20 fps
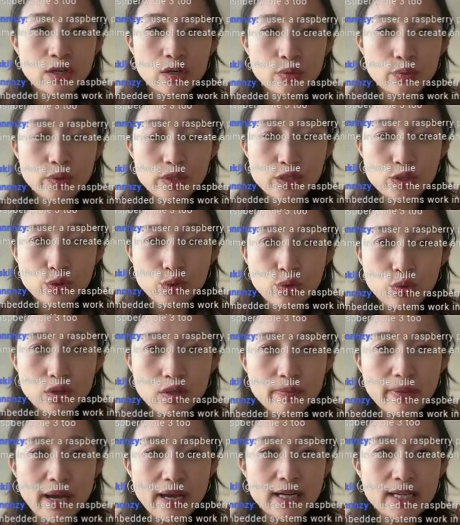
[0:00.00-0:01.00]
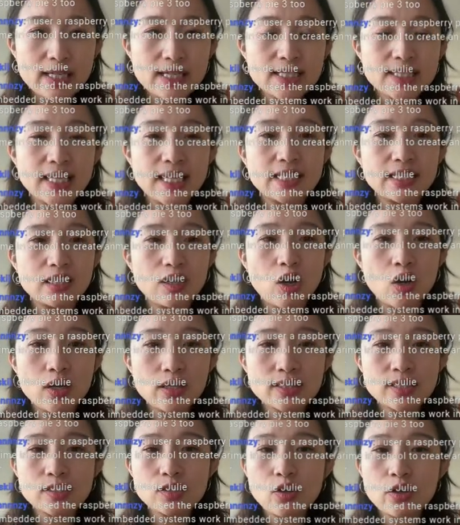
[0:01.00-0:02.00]
What's cool about it is that
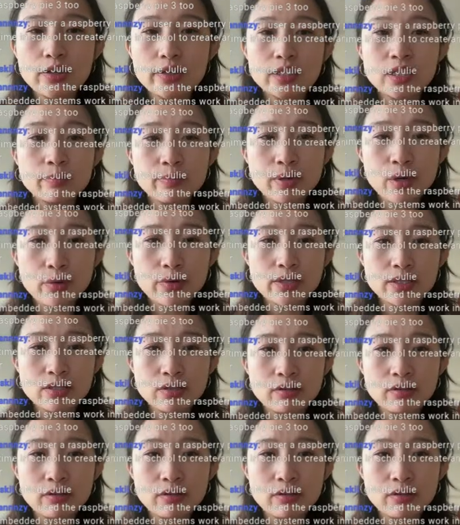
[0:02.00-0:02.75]
since all the components